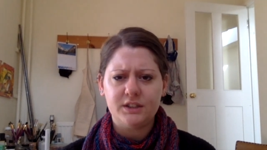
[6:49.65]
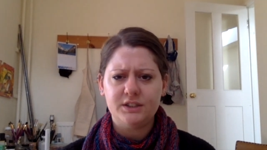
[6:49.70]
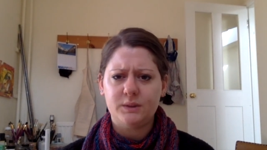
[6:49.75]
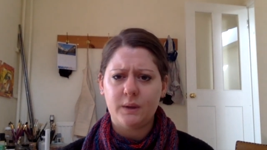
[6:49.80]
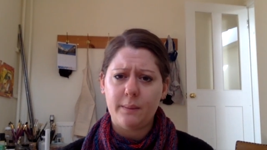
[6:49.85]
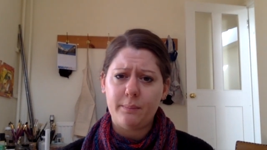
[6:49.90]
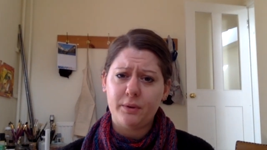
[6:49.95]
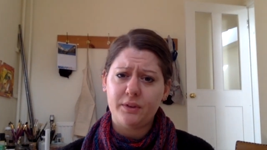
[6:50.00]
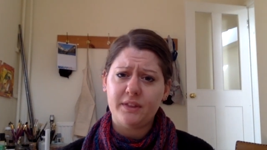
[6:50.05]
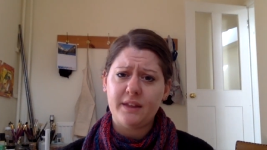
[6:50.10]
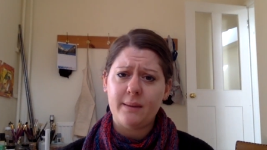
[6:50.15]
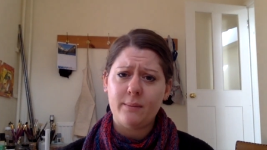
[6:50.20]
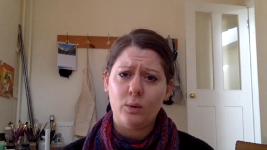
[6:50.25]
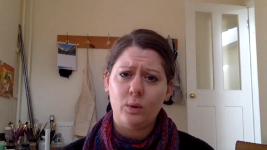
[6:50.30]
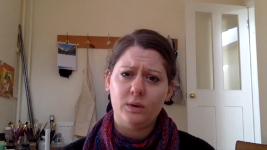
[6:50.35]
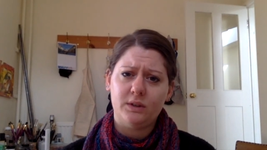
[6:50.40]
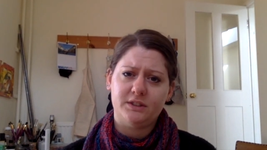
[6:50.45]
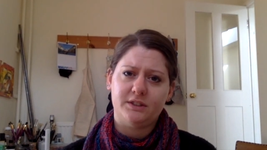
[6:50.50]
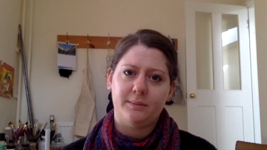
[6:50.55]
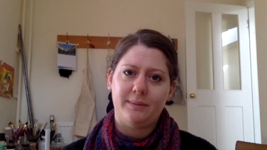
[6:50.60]
So I put them
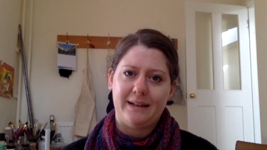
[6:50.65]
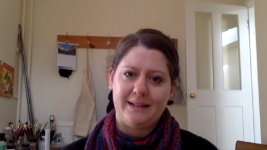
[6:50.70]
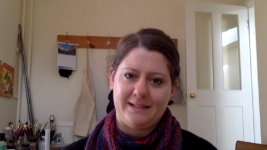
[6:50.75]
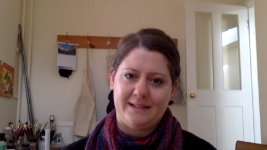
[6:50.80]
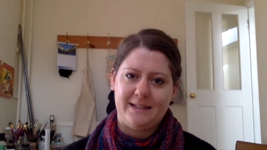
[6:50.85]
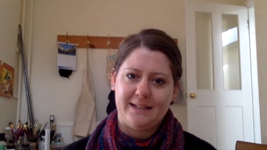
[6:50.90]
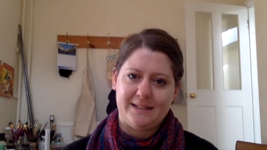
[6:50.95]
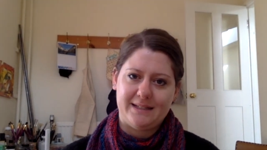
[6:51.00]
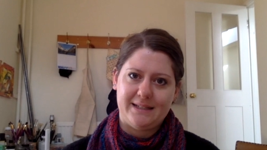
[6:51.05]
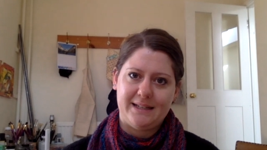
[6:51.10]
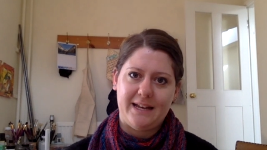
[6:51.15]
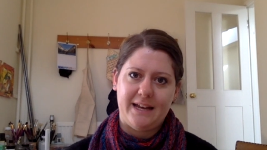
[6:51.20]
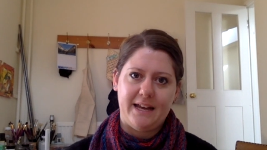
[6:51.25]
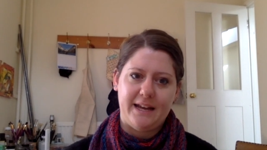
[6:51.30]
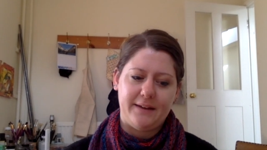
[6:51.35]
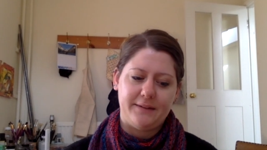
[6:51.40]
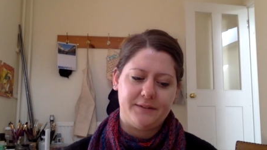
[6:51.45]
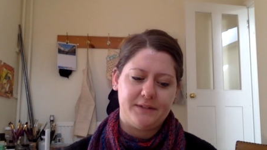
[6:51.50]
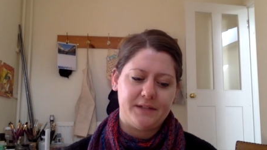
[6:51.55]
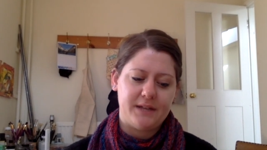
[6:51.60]
all into plastic
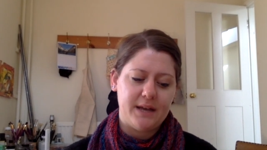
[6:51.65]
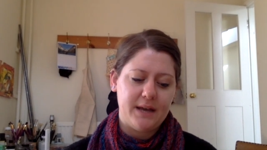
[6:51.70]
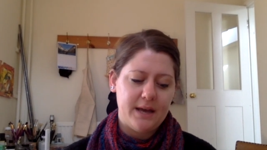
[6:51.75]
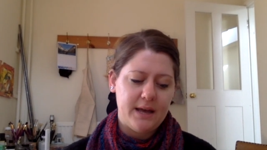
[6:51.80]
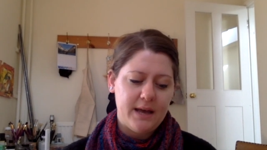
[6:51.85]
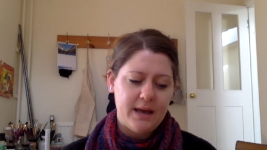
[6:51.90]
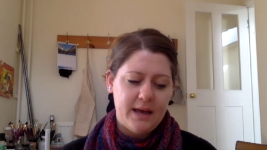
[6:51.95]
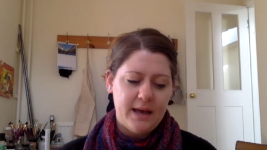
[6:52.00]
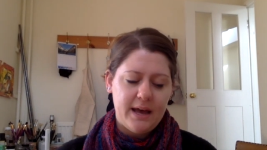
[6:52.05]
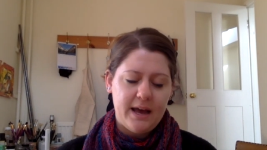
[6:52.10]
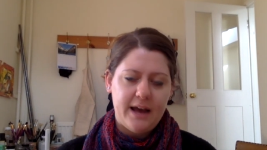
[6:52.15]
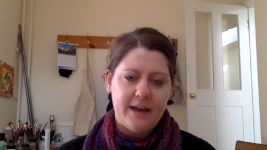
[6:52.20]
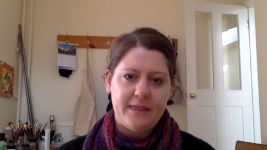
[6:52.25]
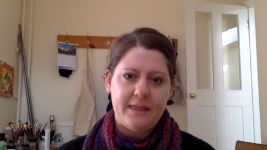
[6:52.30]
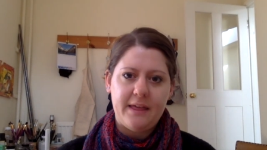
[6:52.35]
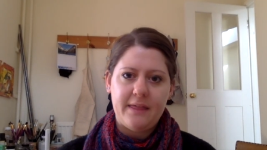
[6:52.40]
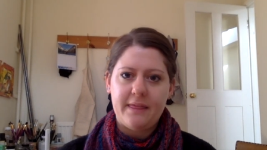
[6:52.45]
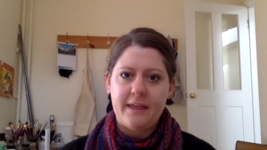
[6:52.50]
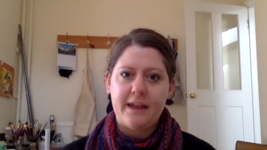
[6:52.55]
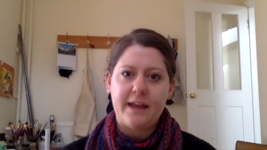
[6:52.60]
sleeves and
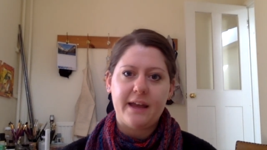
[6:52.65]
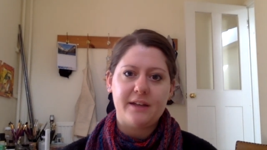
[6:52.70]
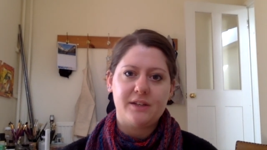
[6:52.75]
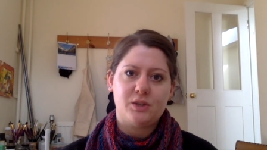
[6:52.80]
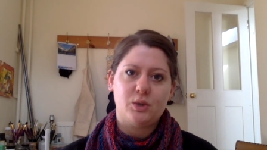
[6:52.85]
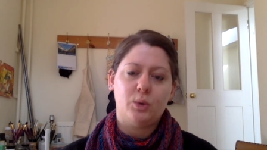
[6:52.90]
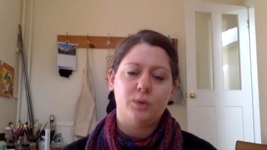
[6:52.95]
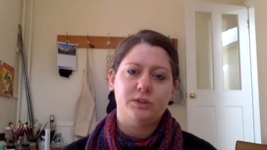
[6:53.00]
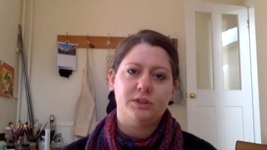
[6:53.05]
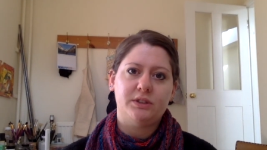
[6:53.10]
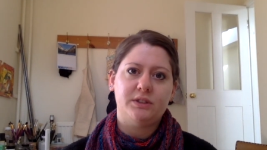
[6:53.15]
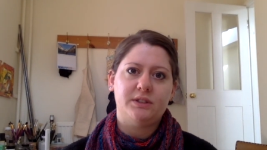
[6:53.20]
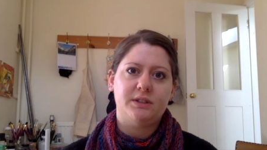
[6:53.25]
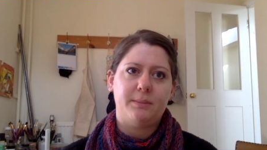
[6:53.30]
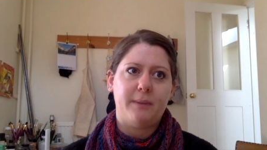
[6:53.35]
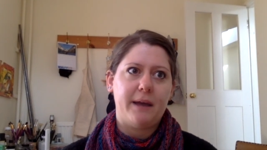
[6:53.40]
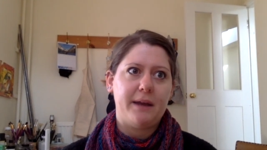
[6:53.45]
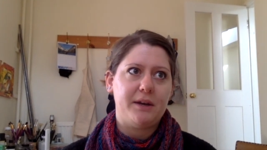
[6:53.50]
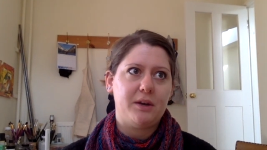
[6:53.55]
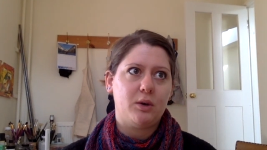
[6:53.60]
then they get sorted
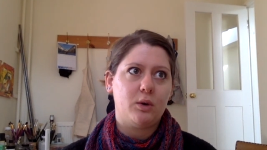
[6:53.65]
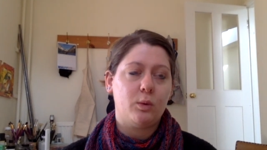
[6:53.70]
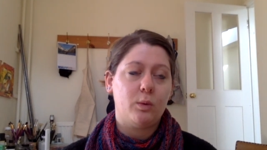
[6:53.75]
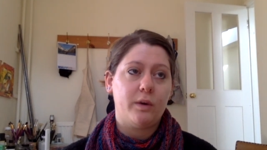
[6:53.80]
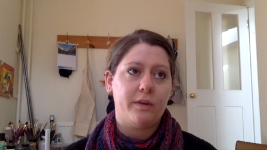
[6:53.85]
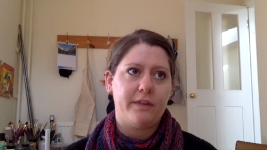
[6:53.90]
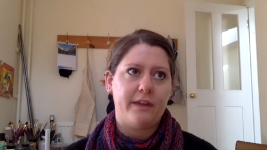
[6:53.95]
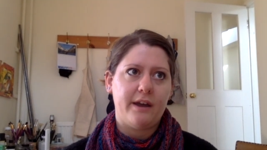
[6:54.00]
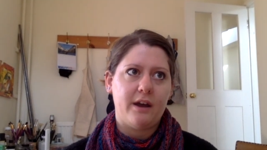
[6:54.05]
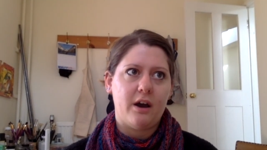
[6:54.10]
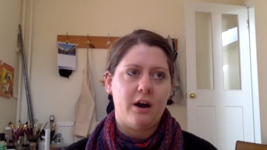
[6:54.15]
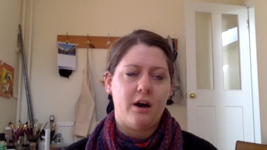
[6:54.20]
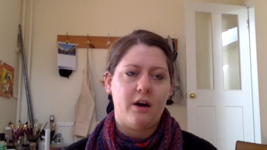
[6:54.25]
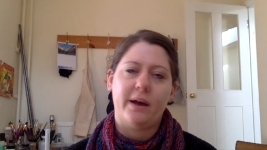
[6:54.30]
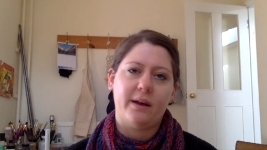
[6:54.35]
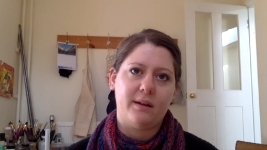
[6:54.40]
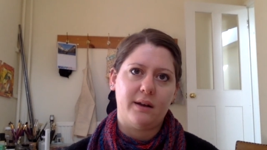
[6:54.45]
depending on what they are.